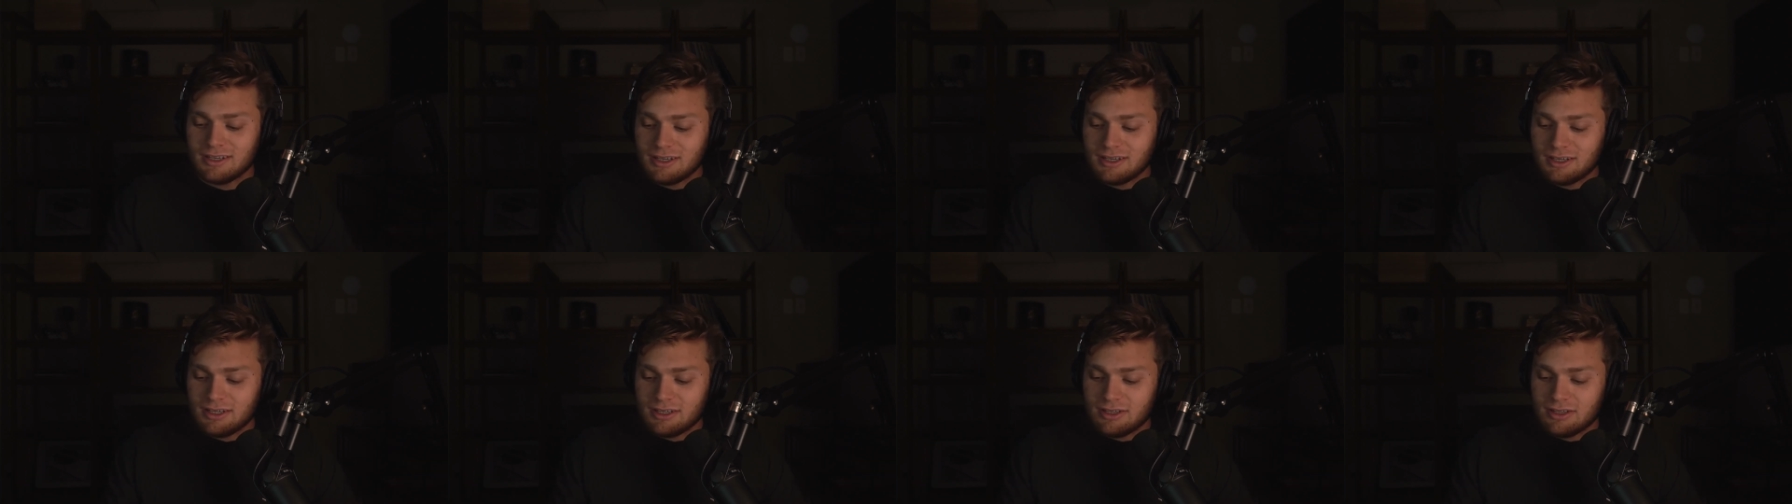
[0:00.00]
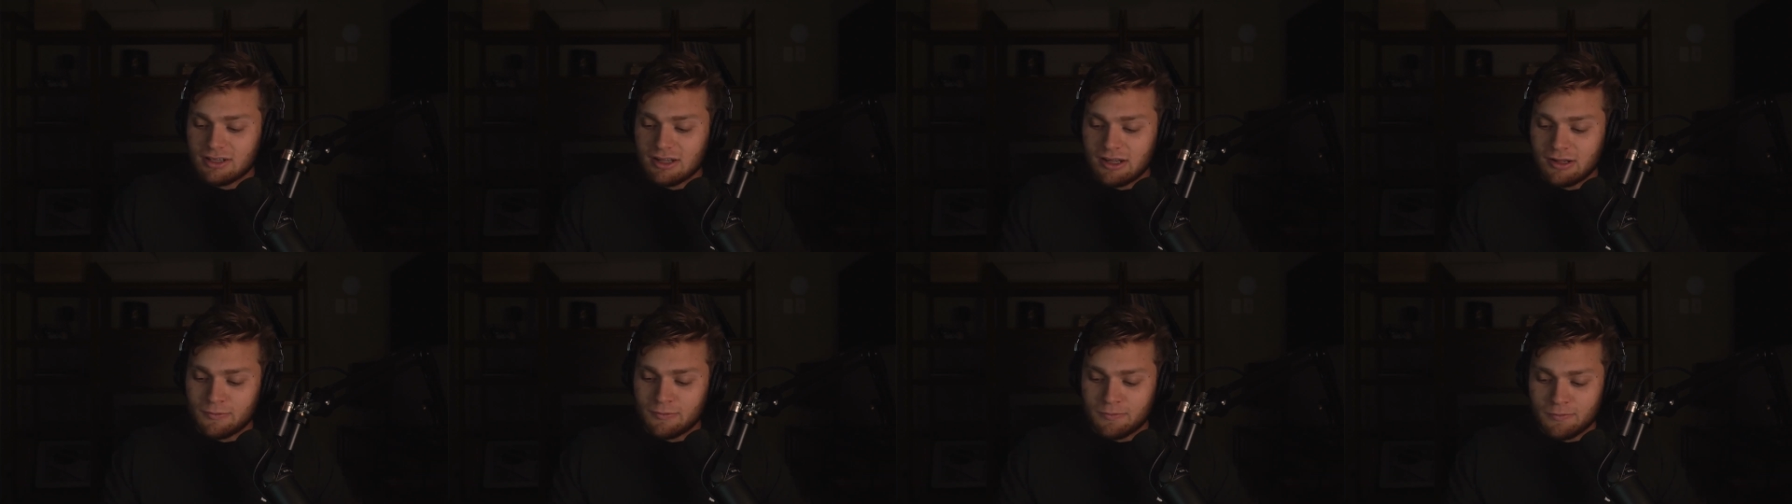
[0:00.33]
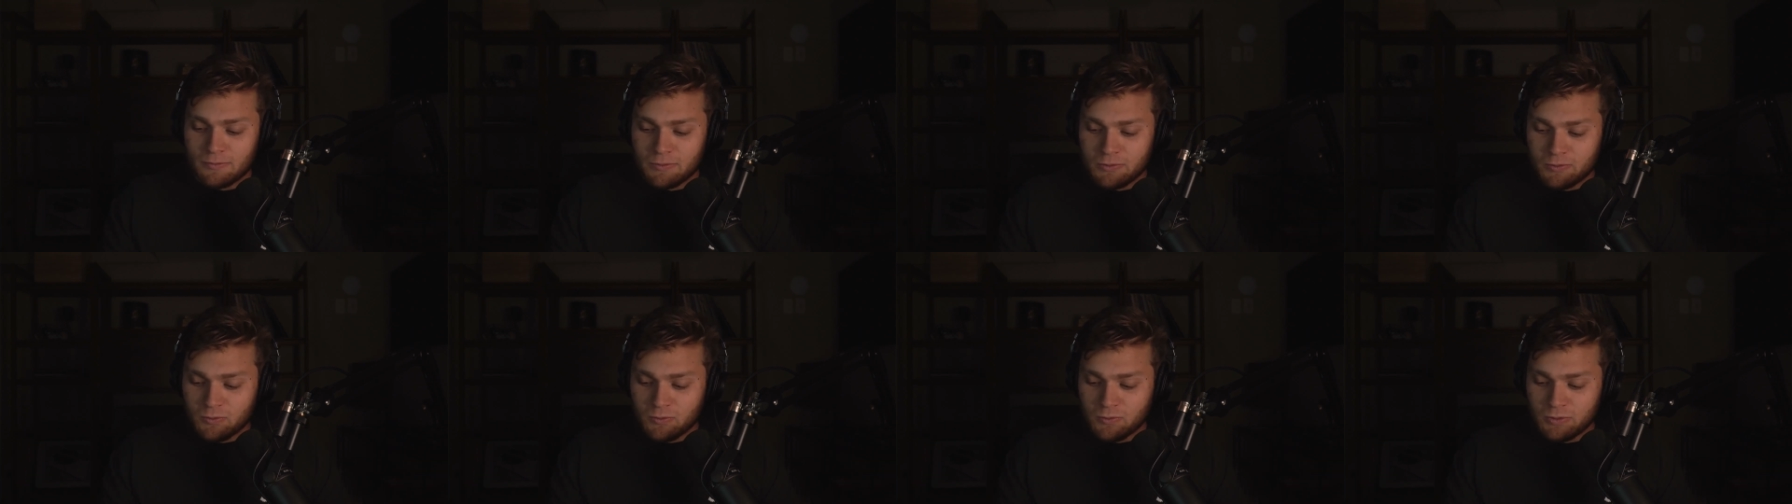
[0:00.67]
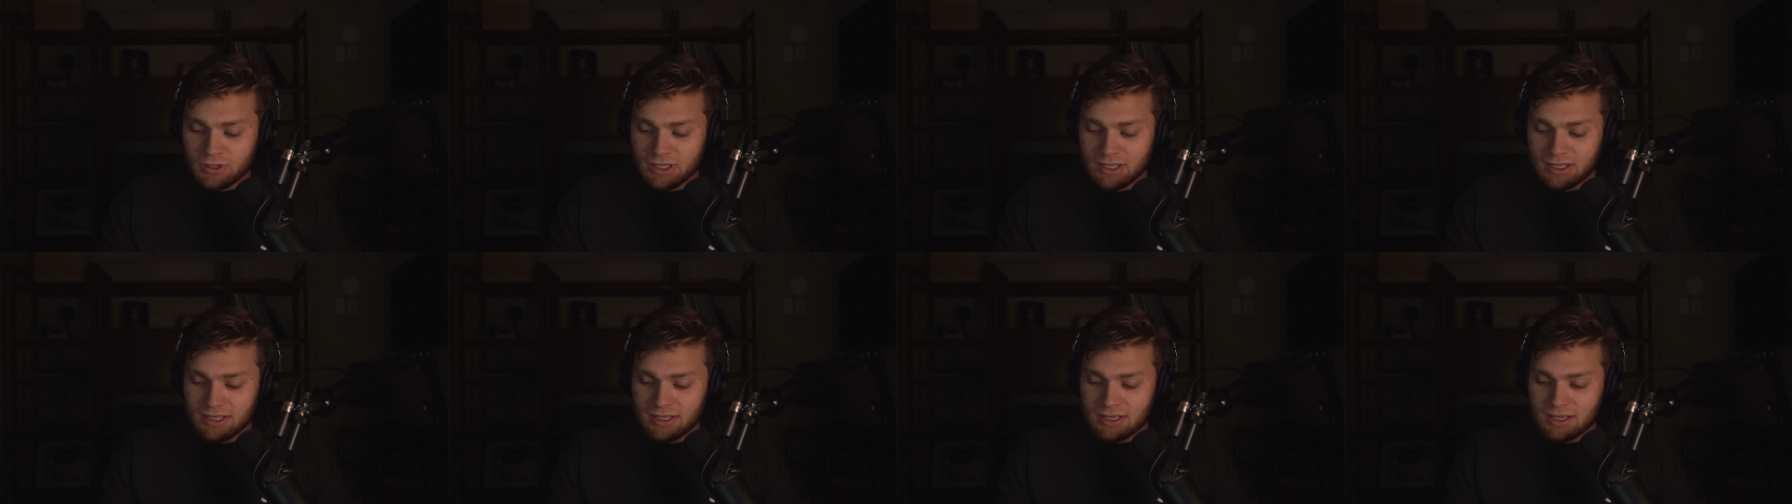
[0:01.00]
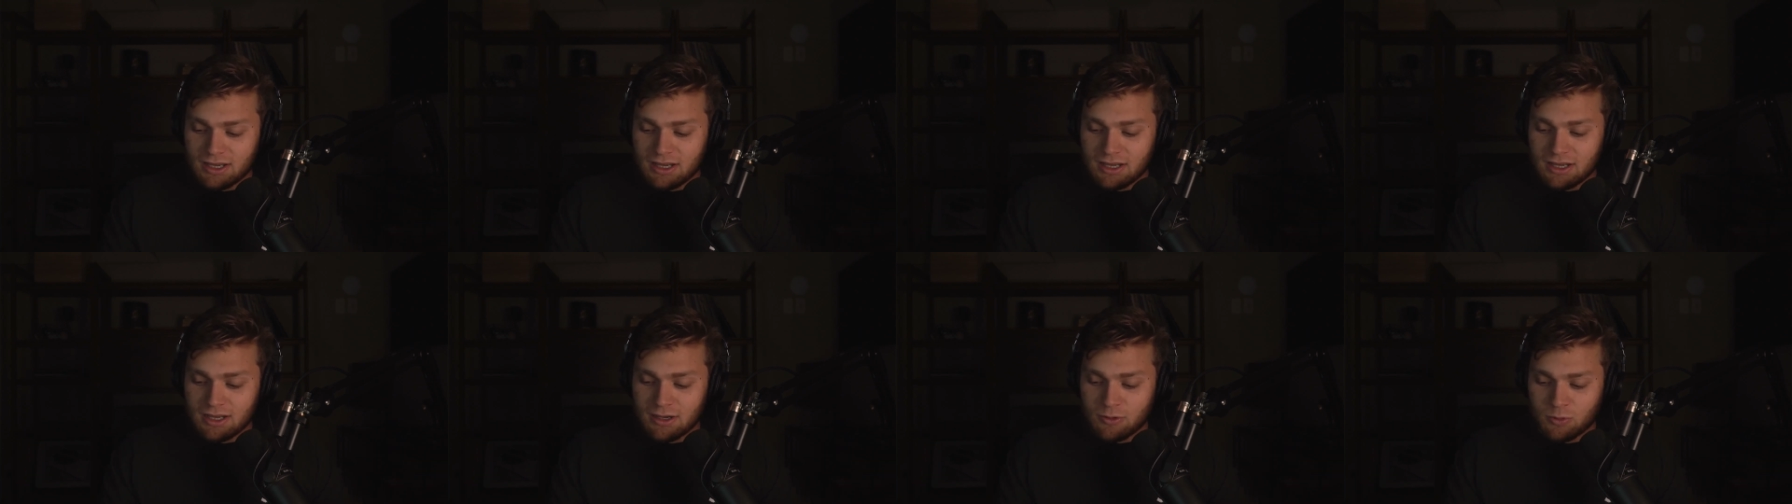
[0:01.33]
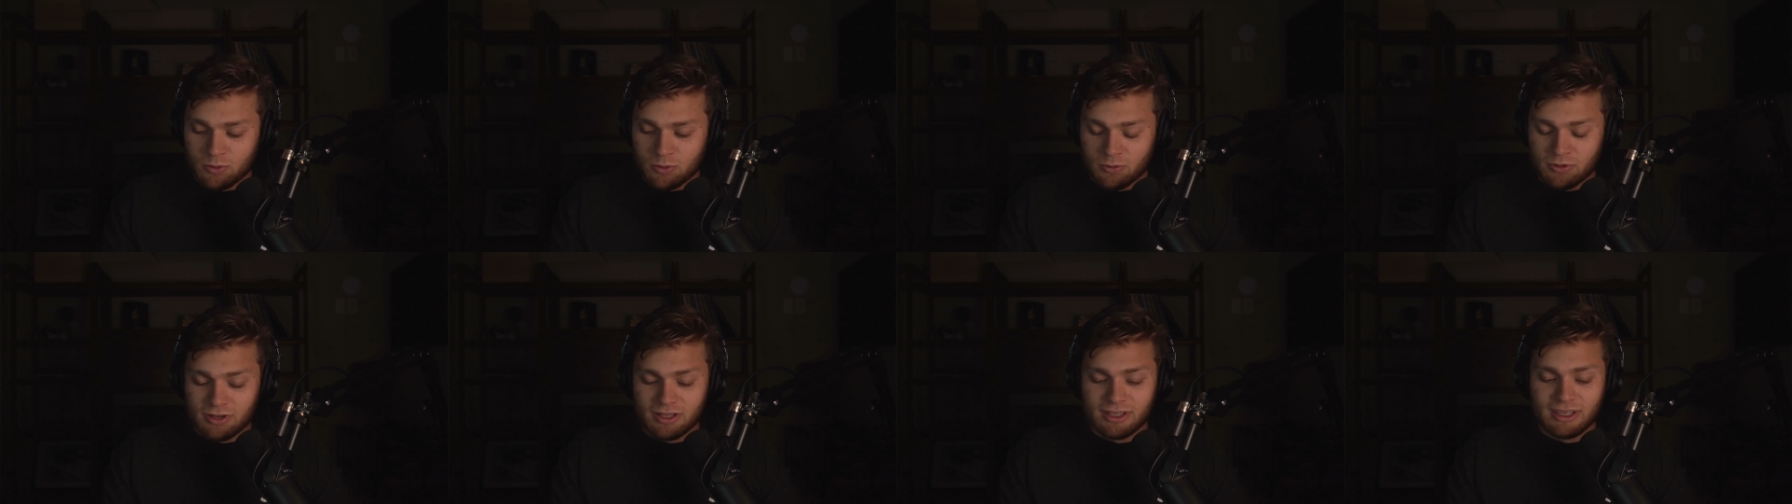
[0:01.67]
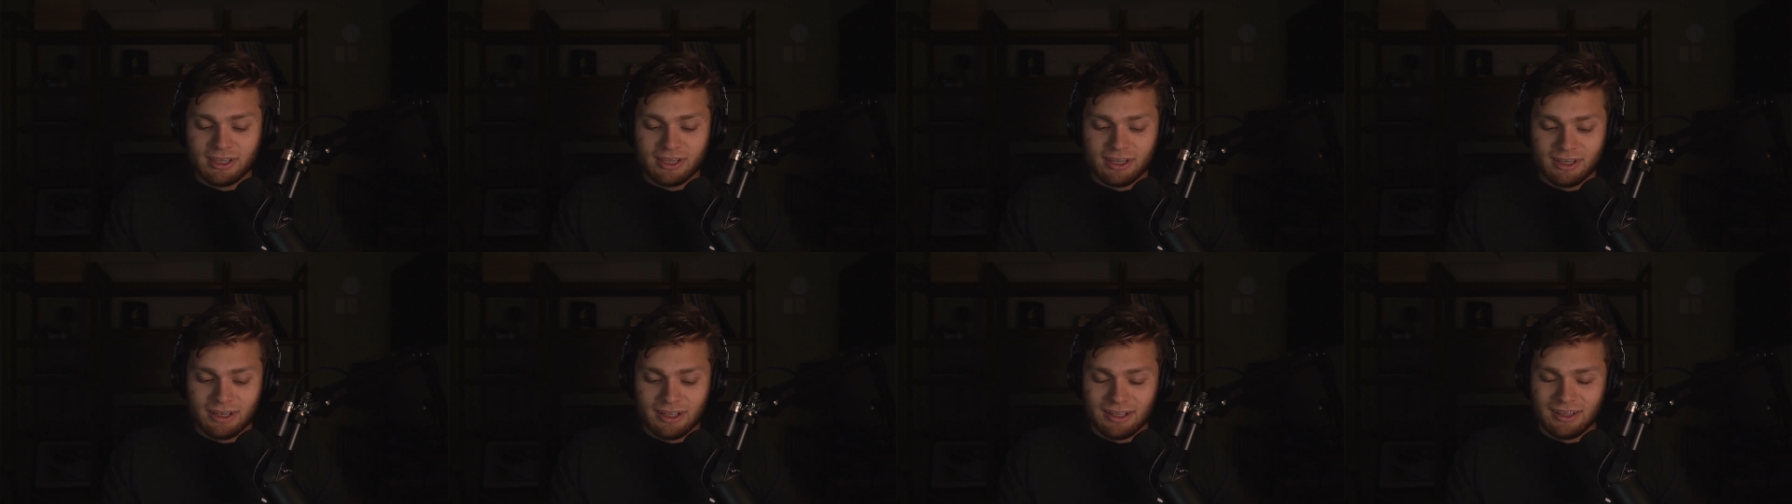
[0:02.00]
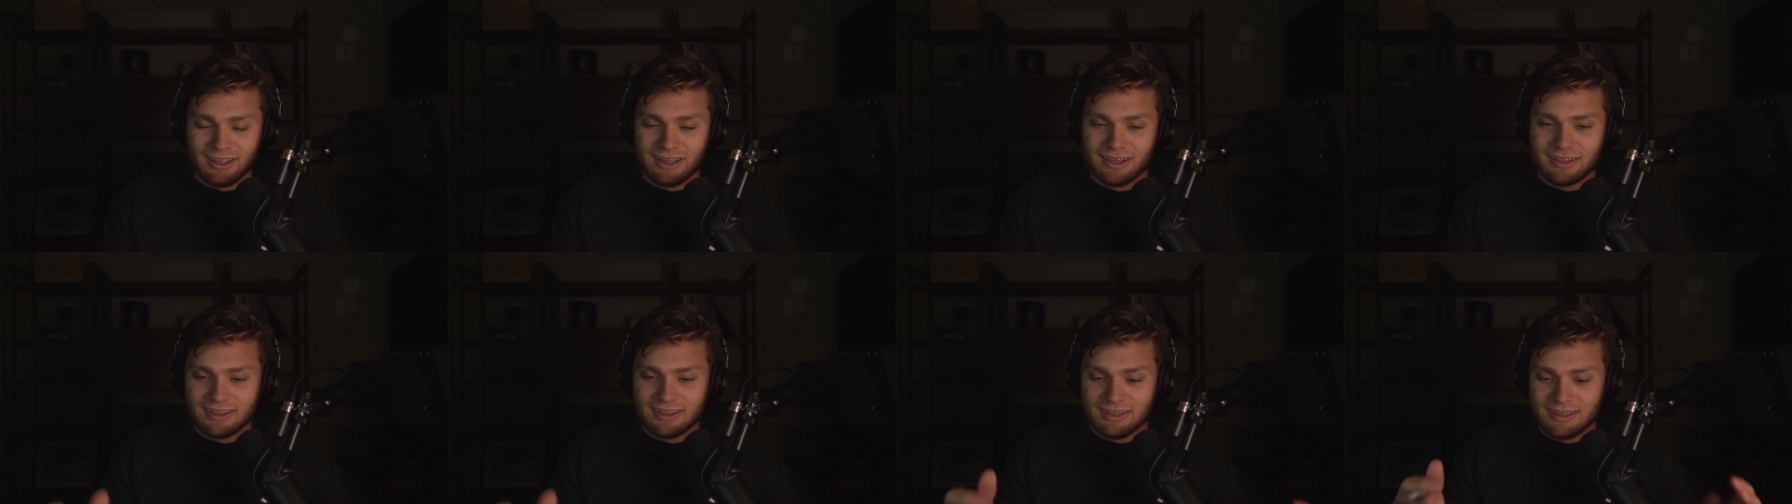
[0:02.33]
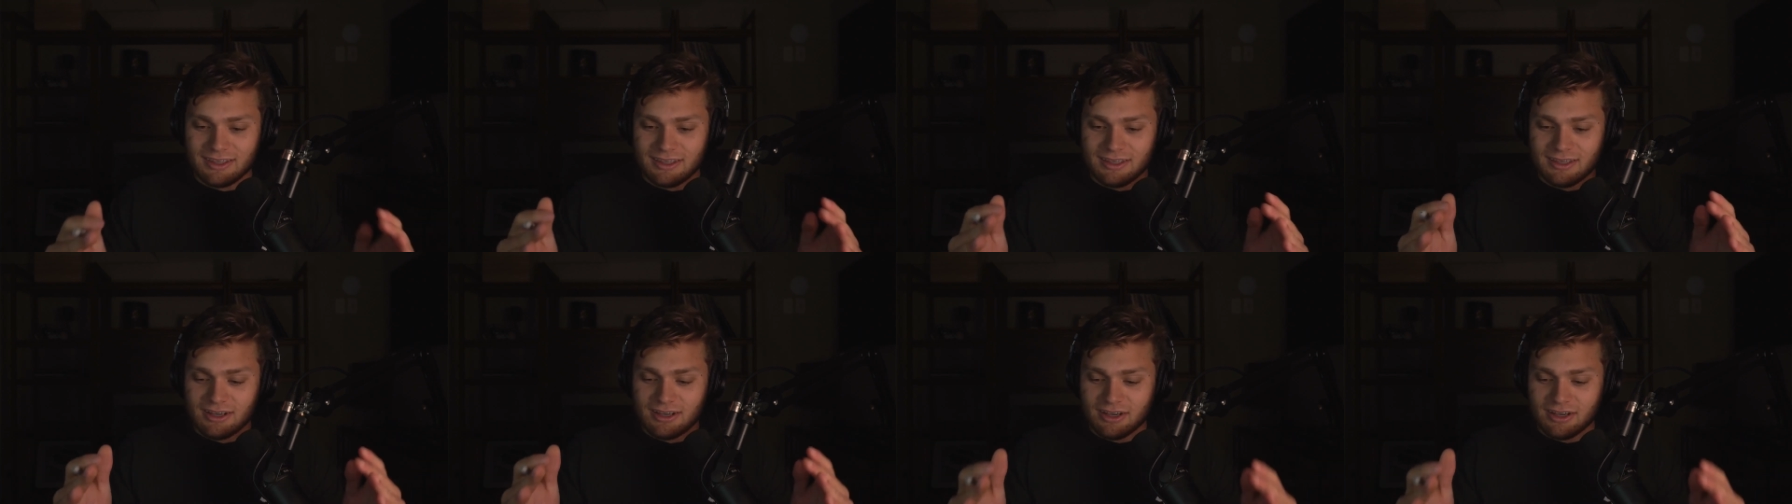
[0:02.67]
You know, we uh, we're really good at like the